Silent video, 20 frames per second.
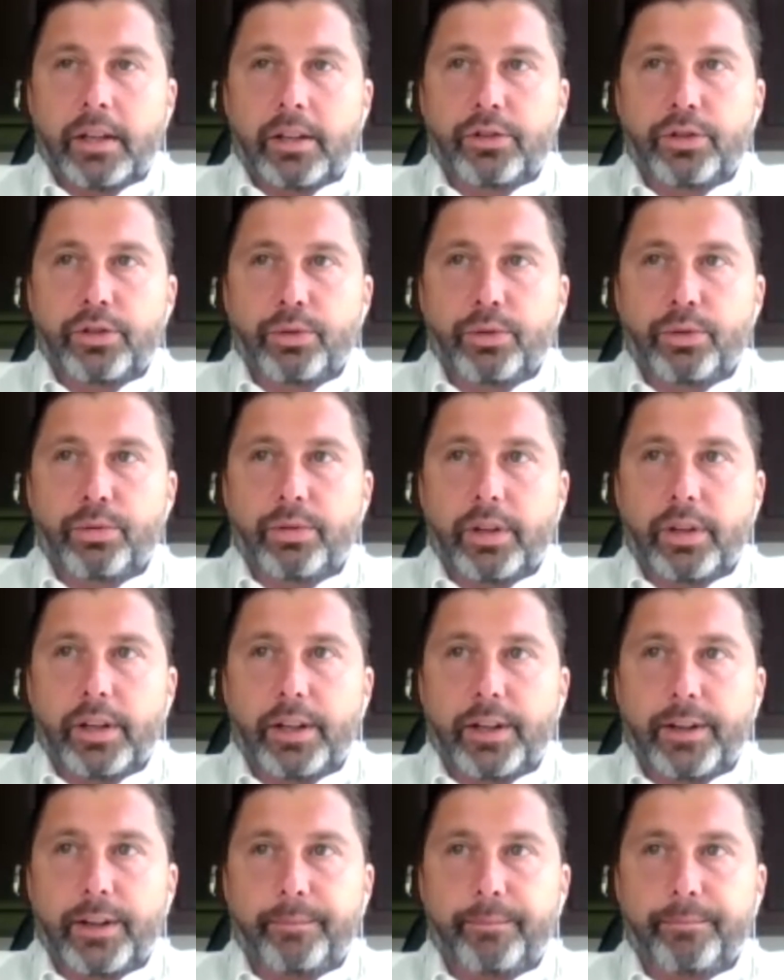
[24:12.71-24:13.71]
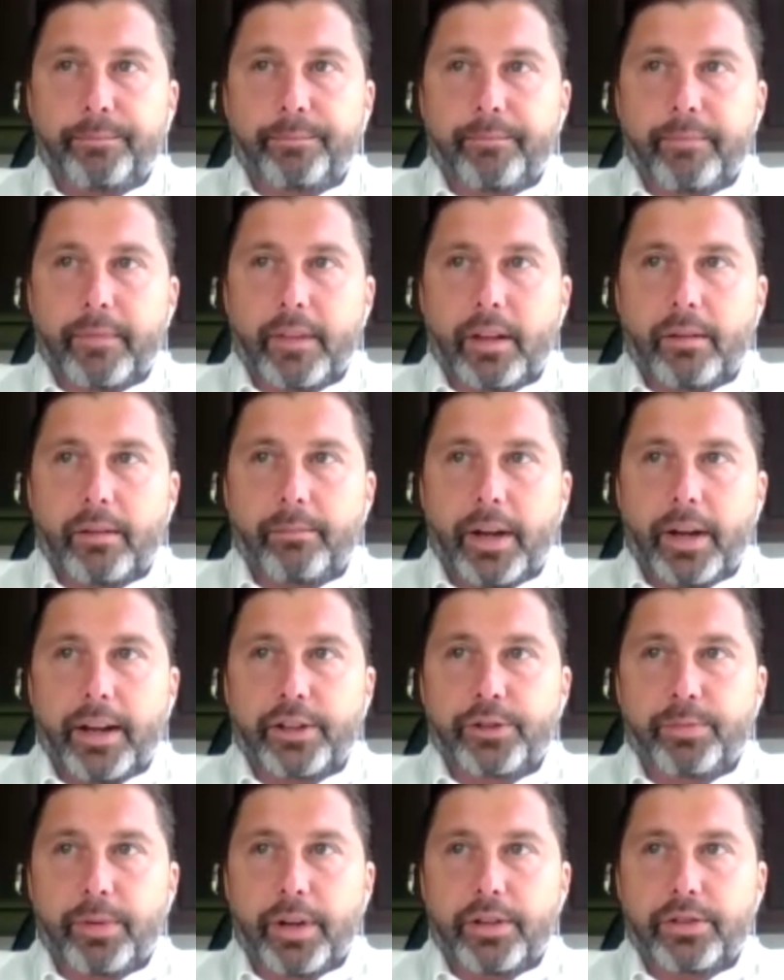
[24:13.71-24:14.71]
2, my
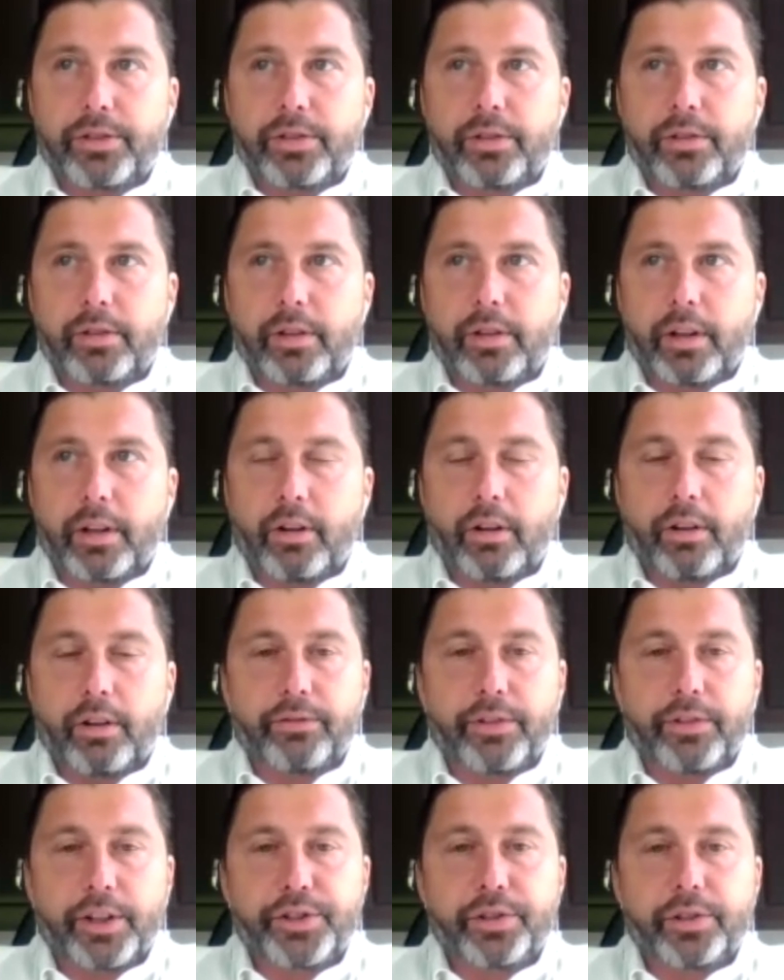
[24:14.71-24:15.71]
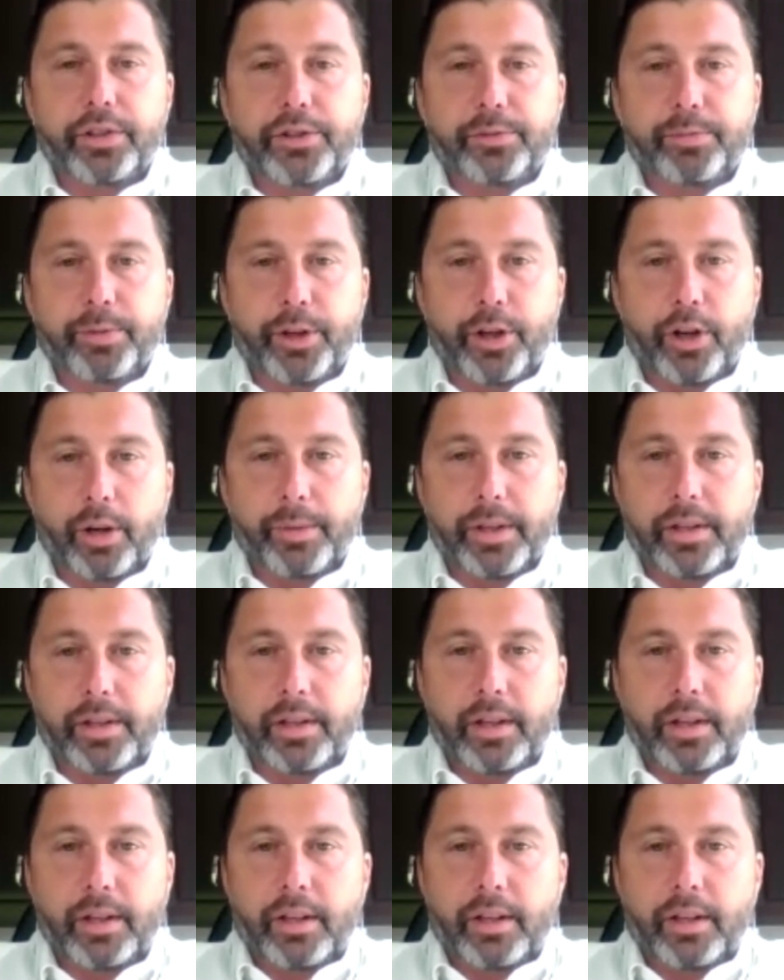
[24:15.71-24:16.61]
expression, I call it frictionless procurement.